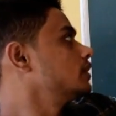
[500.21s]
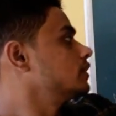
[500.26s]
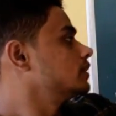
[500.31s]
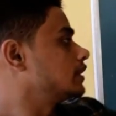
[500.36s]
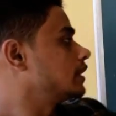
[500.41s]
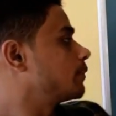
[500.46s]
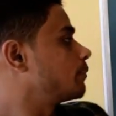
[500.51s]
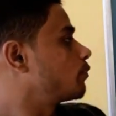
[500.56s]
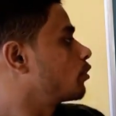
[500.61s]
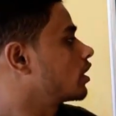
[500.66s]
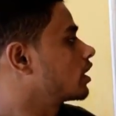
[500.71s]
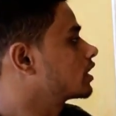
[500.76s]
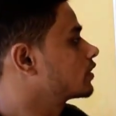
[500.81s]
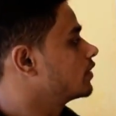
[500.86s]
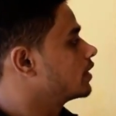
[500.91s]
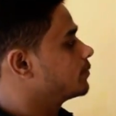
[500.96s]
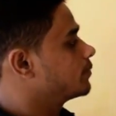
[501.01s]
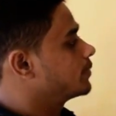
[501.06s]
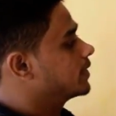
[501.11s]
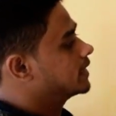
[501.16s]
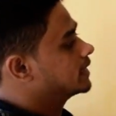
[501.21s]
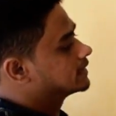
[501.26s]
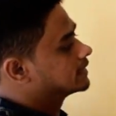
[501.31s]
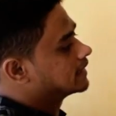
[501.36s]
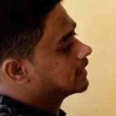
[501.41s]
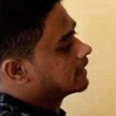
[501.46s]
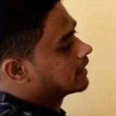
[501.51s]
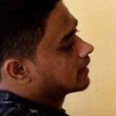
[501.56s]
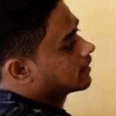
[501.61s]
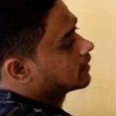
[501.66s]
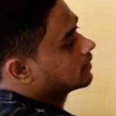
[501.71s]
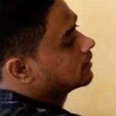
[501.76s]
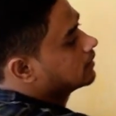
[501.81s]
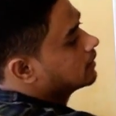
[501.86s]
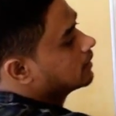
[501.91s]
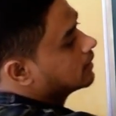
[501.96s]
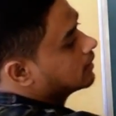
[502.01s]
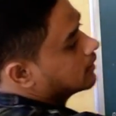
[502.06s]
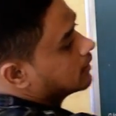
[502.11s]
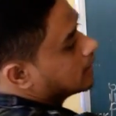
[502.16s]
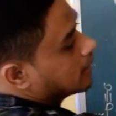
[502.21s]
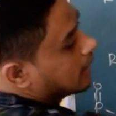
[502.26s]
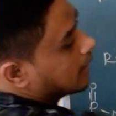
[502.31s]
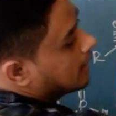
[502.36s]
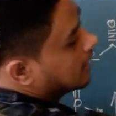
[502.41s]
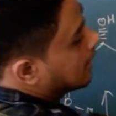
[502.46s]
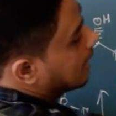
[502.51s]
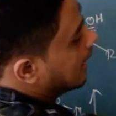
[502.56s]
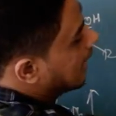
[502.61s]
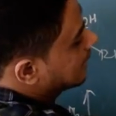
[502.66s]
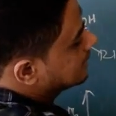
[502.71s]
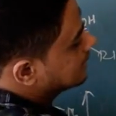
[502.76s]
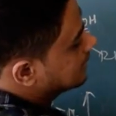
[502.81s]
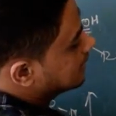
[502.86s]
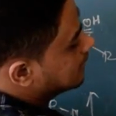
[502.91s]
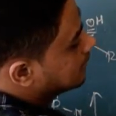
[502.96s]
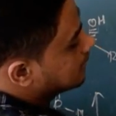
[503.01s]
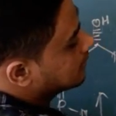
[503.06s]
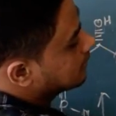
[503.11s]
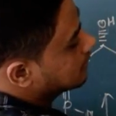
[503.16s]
The product will be, see here, acid,